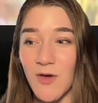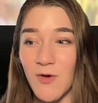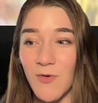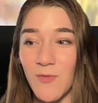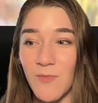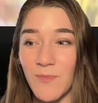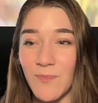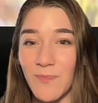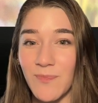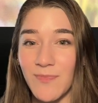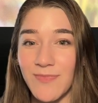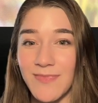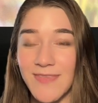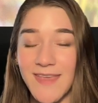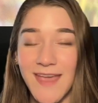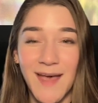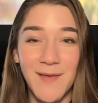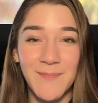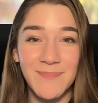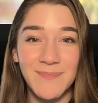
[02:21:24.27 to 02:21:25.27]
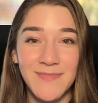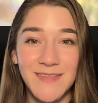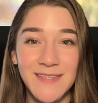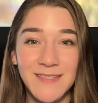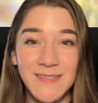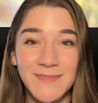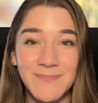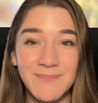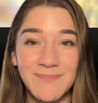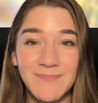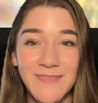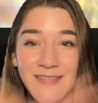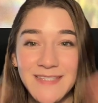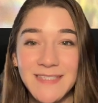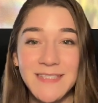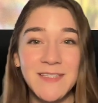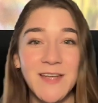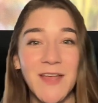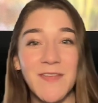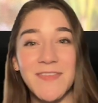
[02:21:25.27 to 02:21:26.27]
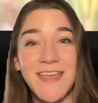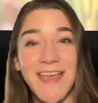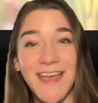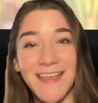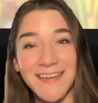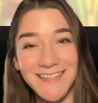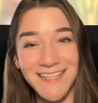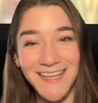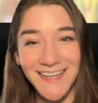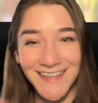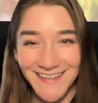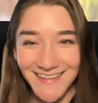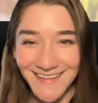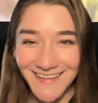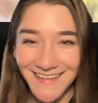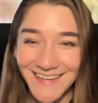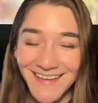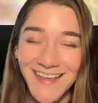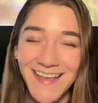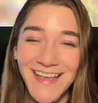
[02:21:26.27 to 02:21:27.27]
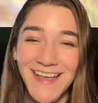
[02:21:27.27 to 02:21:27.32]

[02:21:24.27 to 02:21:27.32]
So yeah, this is not the end.